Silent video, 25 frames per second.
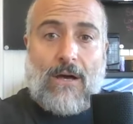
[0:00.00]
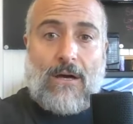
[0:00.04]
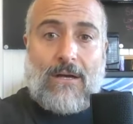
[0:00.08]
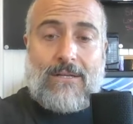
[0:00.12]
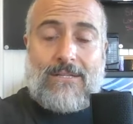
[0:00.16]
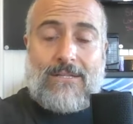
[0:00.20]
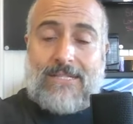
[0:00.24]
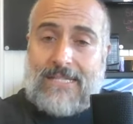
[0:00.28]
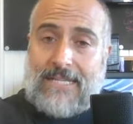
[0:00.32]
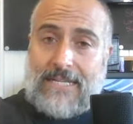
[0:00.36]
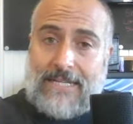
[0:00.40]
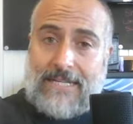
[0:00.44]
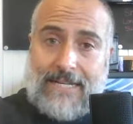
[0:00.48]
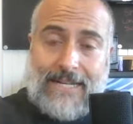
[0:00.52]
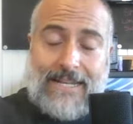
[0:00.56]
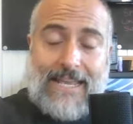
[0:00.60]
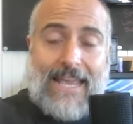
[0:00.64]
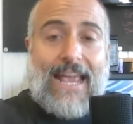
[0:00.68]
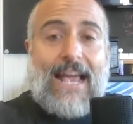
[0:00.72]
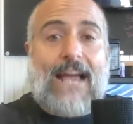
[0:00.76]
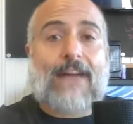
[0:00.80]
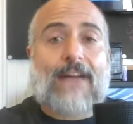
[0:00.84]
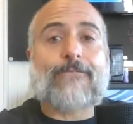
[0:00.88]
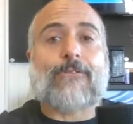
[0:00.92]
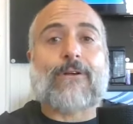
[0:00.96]
seated
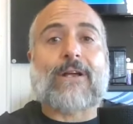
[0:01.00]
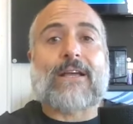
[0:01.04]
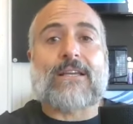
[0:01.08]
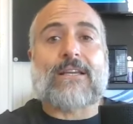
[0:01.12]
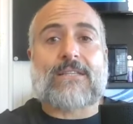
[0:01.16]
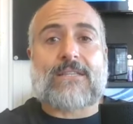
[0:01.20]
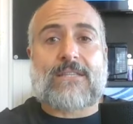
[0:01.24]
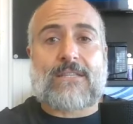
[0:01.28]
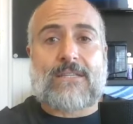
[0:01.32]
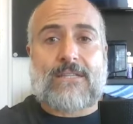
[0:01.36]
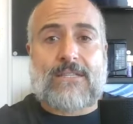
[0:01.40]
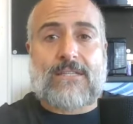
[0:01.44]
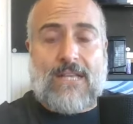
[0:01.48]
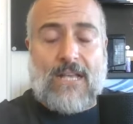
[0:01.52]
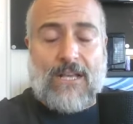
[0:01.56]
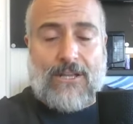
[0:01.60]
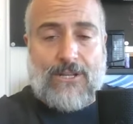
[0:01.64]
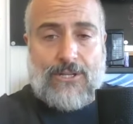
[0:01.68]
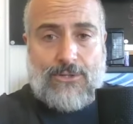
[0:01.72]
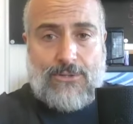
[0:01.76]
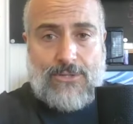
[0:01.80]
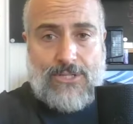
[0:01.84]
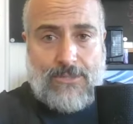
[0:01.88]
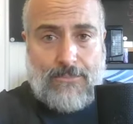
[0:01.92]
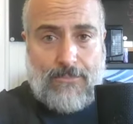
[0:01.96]
calf raises. I'm going
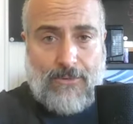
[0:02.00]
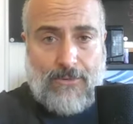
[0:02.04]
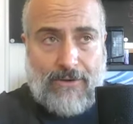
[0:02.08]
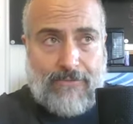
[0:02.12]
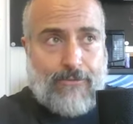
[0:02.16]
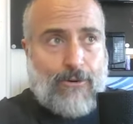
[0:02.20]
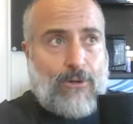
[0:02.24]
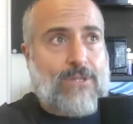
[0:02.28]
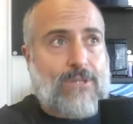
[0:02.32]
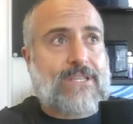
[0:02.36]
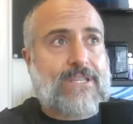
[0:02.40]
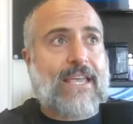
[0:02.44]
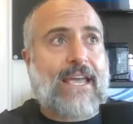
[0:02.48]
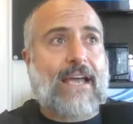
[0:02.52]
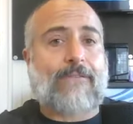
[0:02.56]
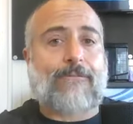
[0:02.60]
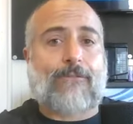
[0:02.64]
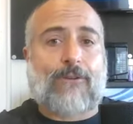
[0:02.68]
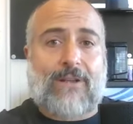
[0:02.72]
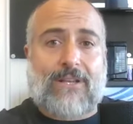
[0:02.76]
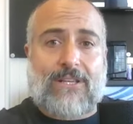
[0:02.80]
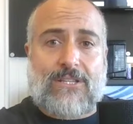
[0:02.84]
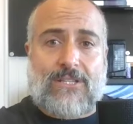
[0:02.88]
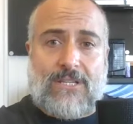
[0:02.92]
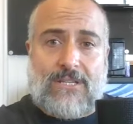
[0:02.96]
to do some reverse calf
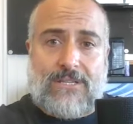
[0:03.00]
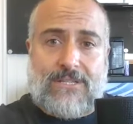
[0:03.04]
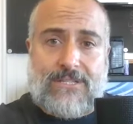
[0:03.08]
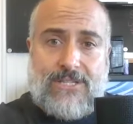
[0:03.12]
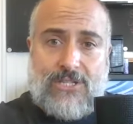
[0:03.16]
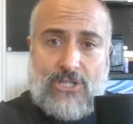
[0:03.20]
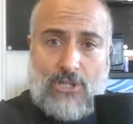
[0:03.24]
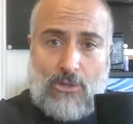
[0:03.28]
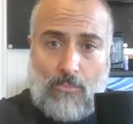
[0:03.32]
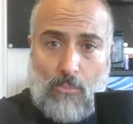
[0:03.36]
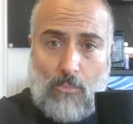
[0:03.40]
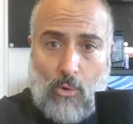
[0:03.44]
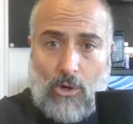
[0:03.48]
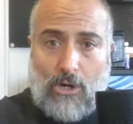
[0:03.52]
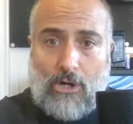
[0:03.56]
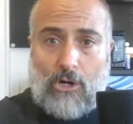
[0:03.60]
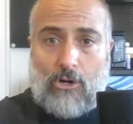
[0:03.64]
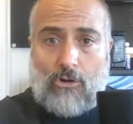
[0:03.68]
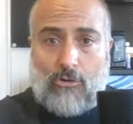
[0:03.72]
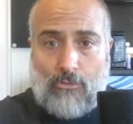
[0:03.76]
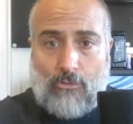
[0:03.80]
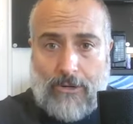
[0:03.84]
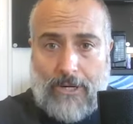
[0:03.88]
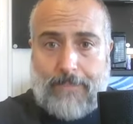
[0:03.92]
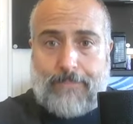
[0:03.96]
raises, some more
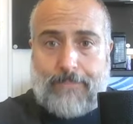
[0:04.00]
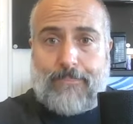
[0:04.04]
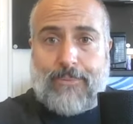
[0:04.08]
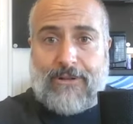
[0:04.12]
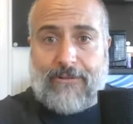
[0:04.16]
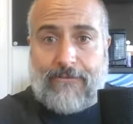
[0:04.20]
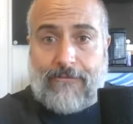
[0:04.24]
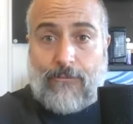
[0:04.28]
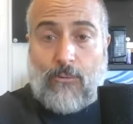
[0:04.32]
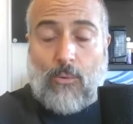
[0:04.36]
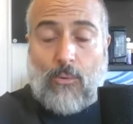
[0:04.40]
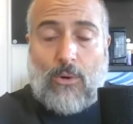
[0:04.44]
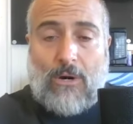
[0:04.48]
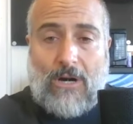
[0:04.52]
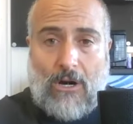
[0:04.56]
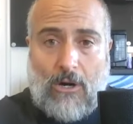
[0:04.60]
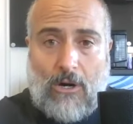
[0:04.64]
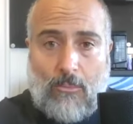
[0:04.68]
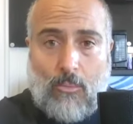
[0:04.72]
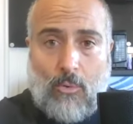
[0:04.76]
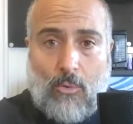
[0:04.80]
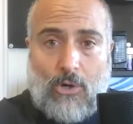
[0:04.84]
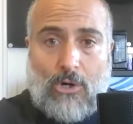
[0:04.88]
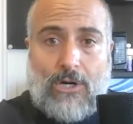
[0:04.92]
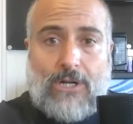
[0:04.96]
grip and
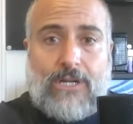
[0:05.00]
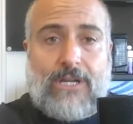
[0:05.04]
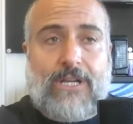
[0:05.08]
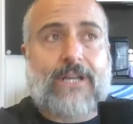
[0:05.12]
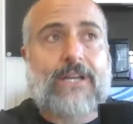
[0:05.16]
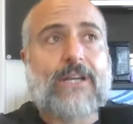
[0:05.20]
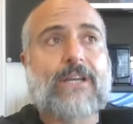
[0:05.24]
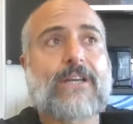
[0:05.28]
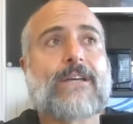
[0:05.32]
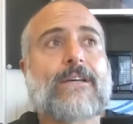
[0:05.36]
forearm work,